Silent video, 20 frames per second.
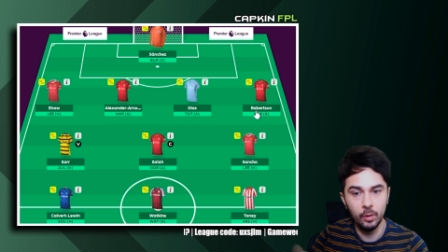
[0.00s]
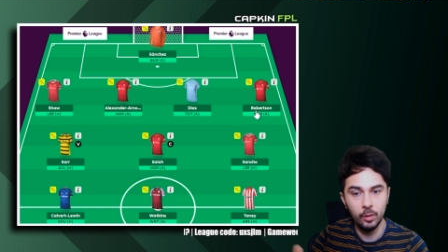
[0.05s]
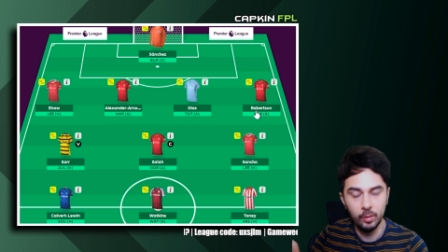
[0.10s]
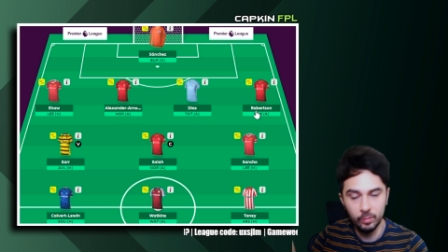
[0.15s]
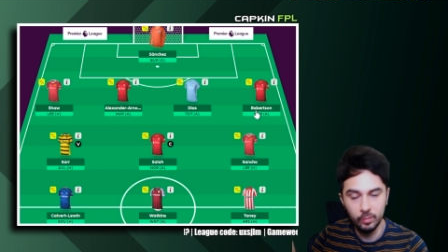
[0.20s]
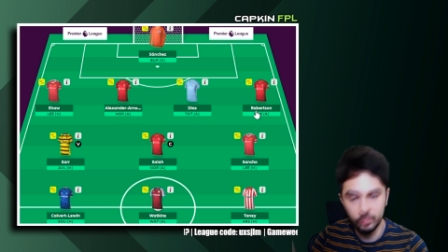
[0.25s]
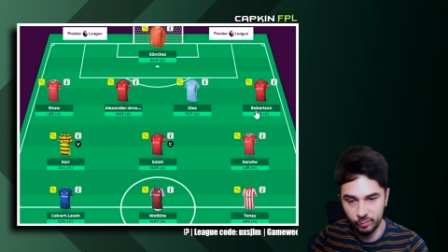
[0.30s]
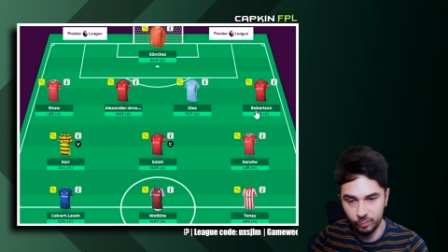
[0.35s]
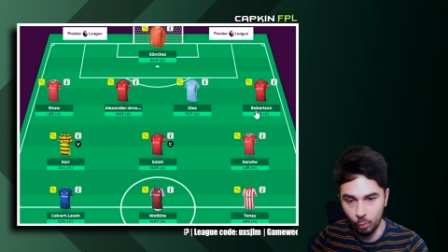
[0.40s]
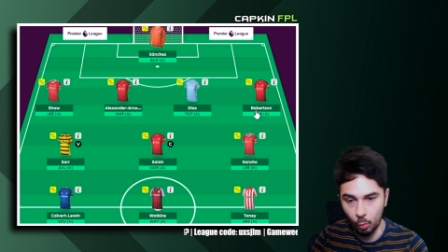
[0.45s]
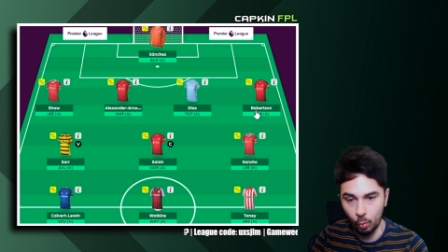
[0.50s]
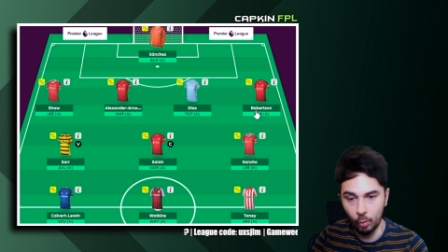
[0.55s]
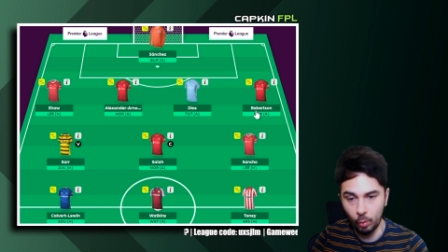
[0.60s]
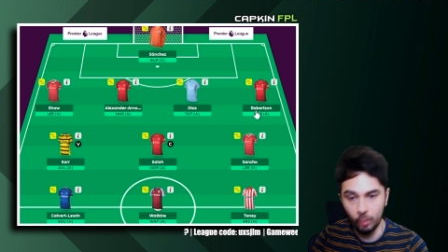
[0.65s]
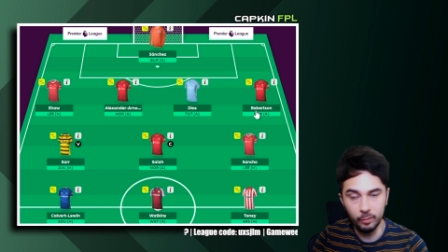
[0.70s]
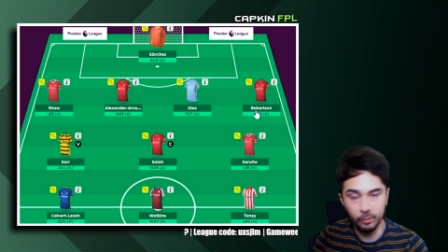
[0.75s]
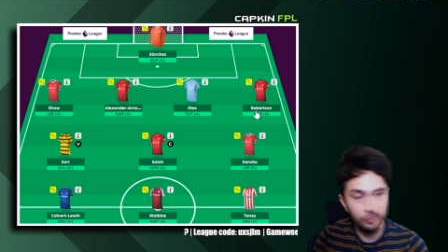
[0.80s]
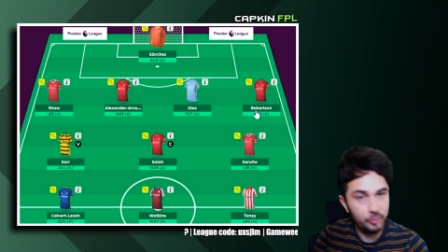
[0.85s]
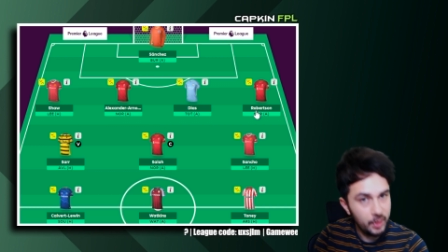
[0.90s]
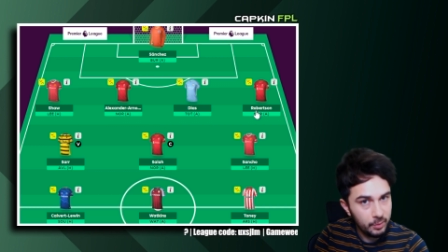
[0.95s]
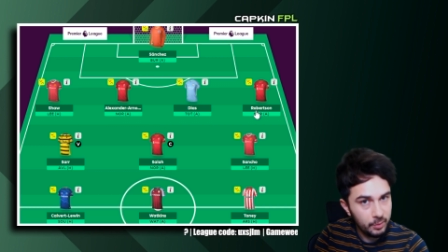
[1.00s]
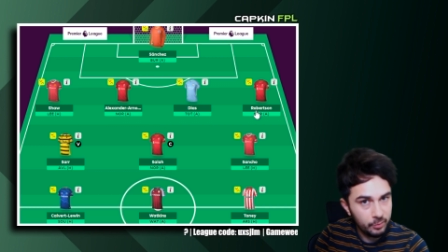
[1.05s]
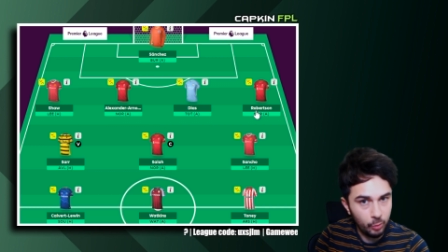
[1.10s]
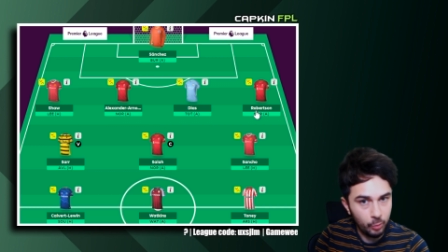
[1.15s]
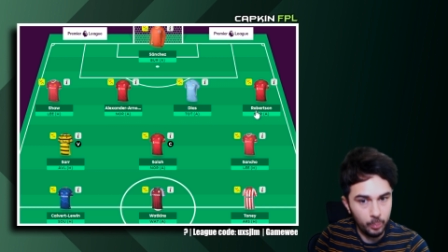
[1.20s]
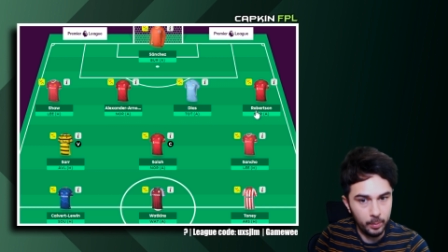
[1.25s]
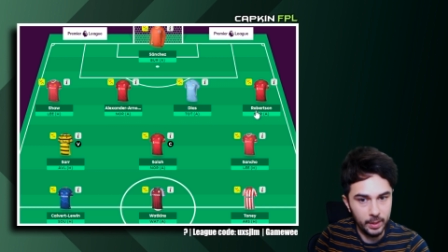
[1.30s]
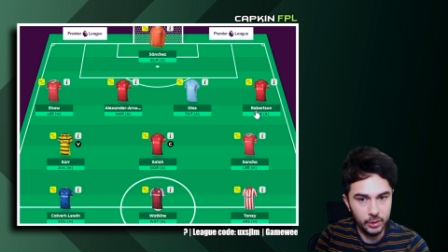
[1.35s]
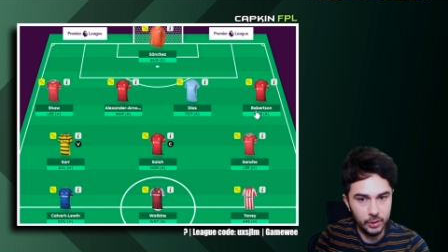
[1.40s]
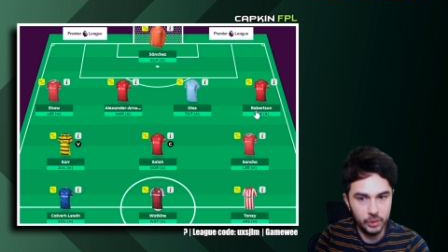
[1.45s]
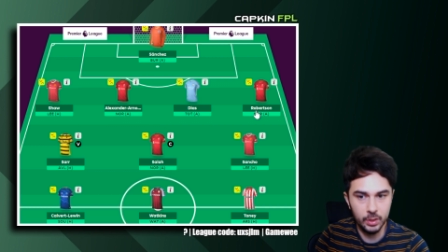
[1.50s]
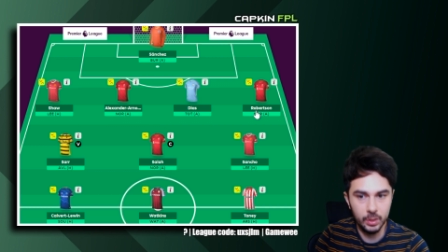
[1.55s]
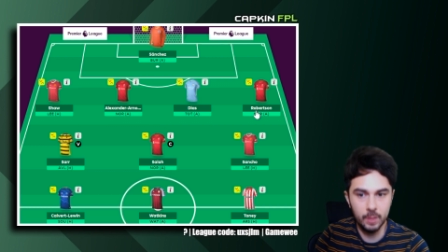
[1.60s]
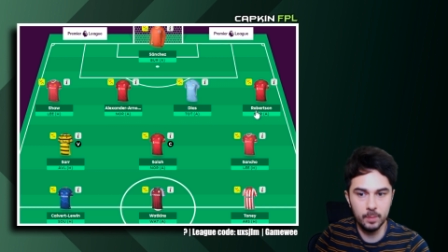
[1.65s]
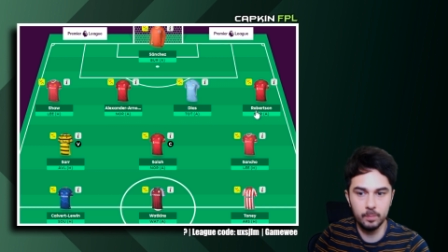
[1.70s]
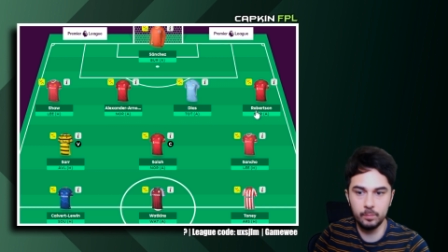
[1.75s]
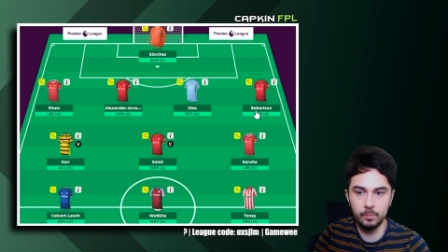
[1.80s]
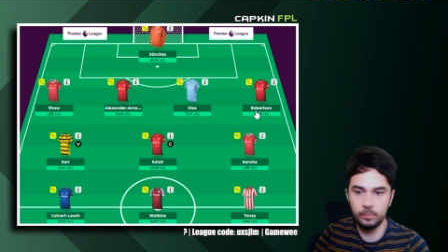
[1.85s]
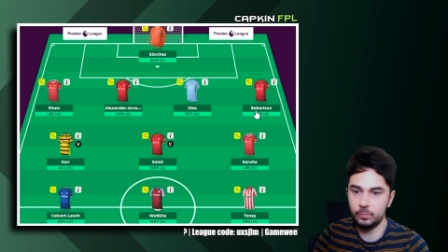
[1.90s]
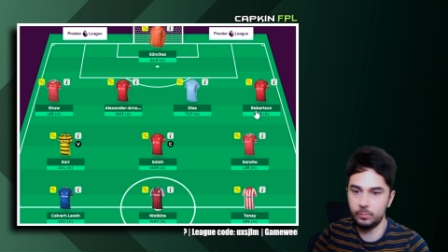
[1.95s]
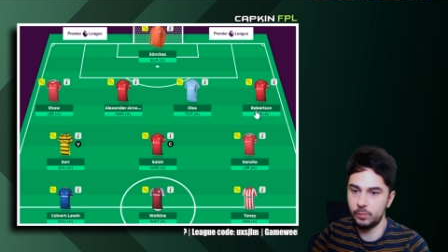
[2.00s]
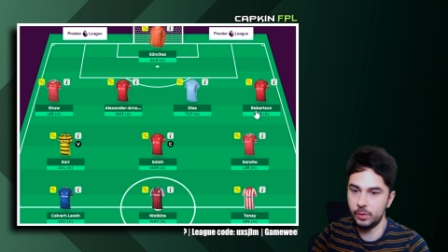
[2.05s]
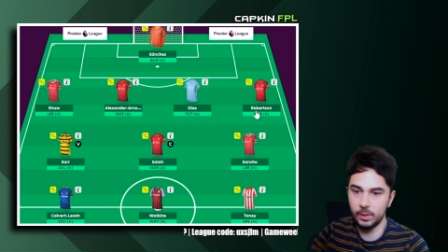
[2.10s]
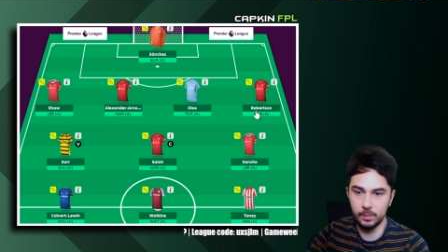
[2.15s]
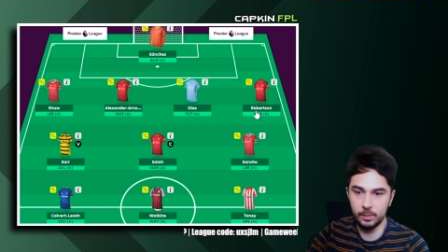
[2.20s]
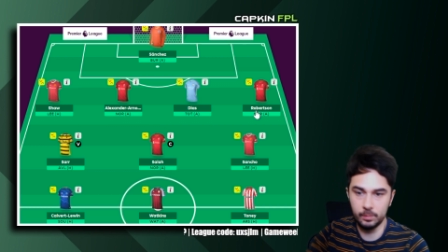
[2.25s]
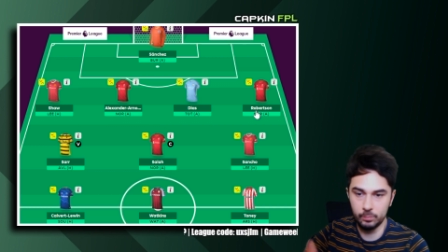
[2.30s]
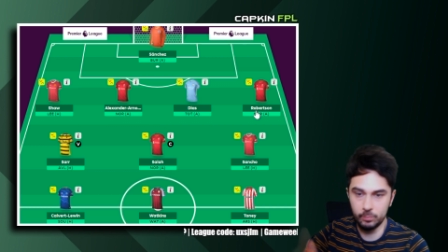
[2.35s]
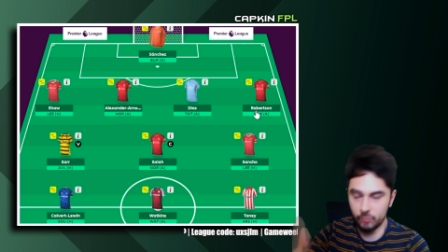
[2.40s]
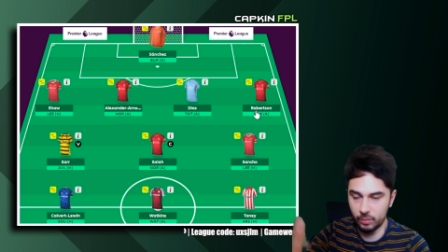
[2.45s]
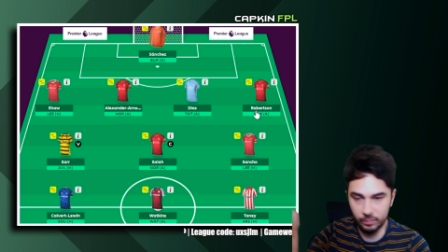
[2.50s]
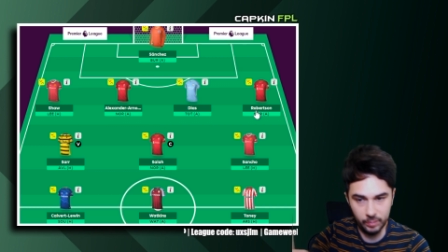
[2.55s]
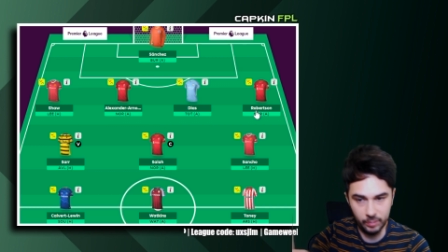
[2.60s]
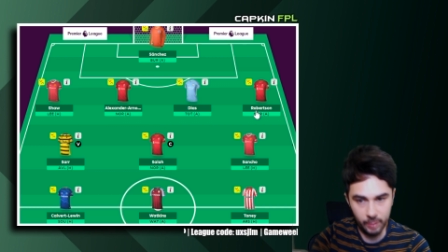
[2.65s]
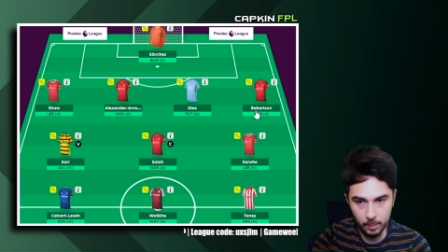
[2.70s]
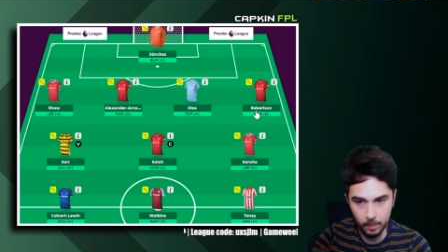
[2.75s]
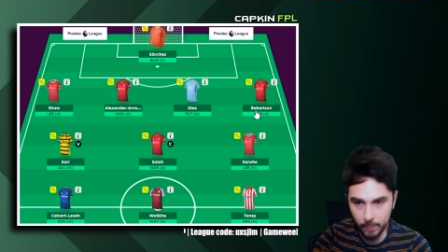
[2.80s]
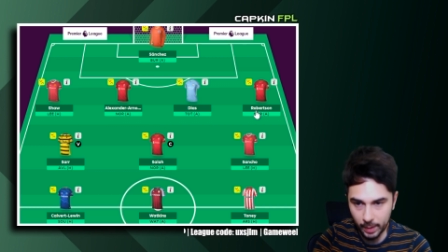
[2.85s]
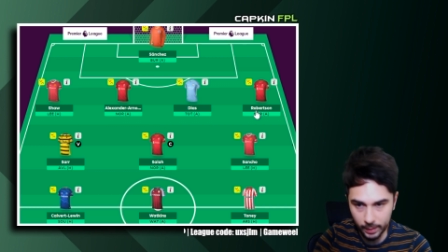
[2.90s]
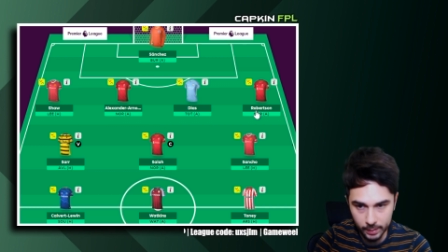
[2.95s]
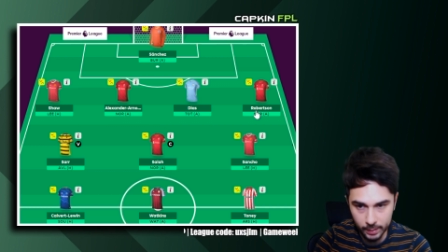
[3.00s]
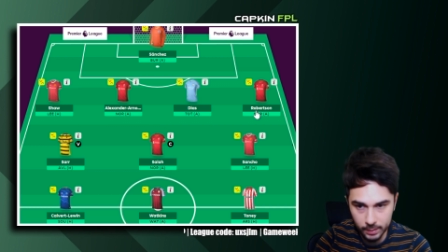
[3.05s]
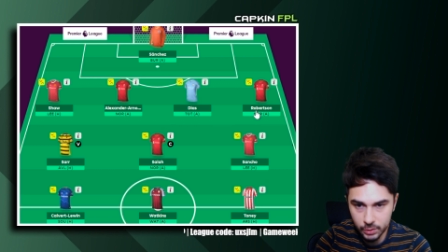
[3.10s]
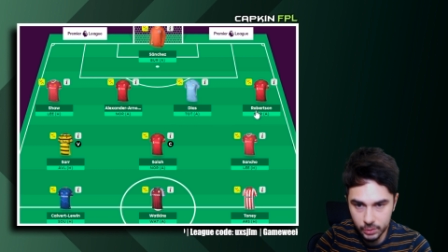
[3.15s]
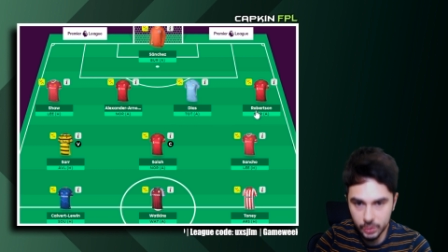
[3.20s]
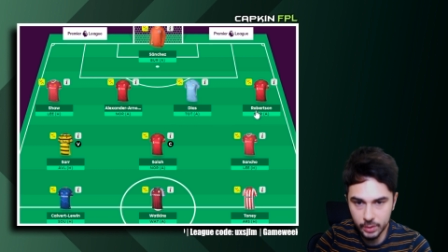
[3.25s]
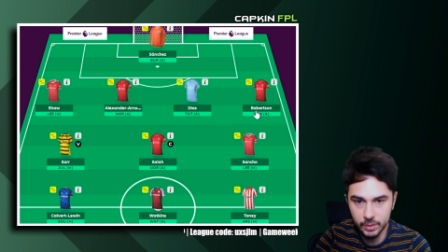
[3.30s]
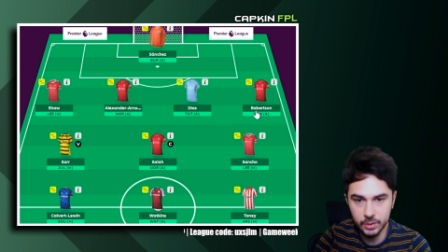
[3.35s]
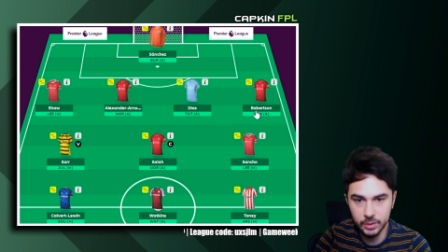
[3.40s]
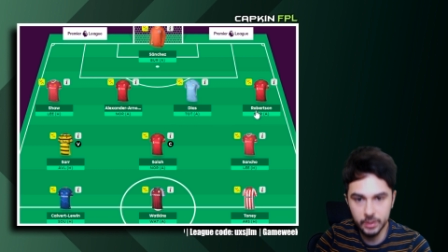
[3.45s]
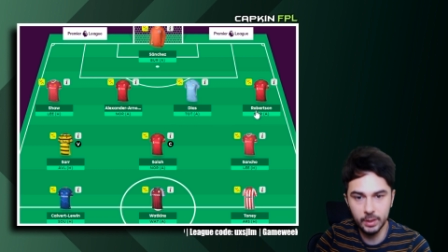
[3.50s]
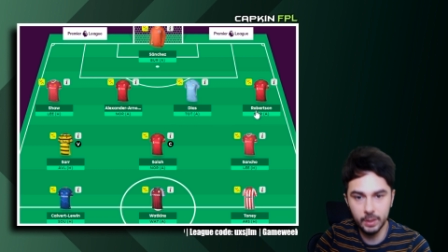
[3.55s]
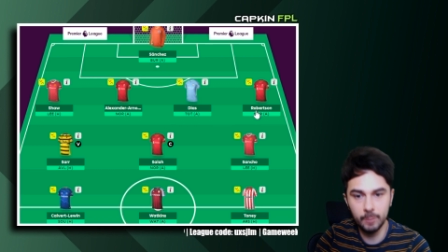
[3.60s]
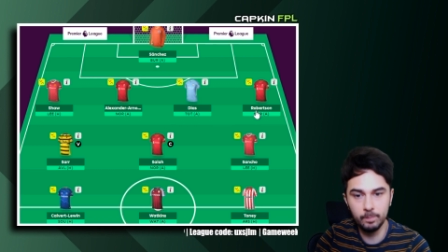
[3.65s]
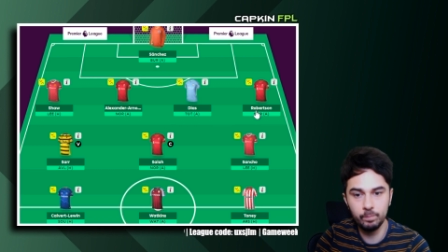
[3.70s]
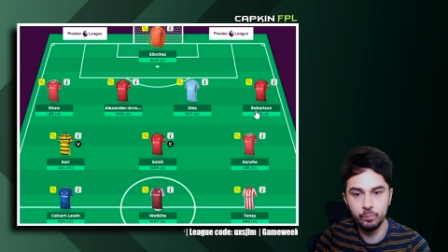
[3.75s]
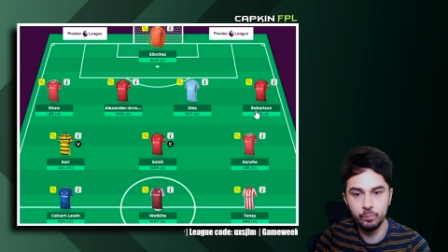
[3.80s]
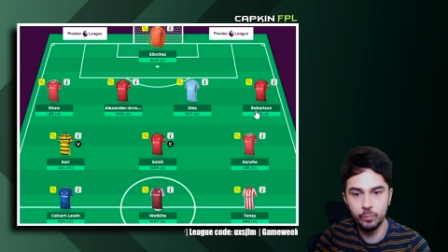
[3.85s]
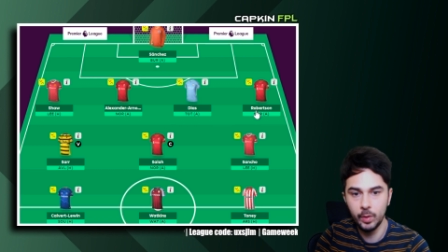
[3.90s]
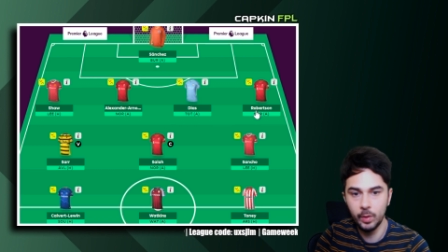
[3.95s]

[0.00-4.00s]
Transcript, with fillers: 4 3 formation and bring Rafinha back into the team,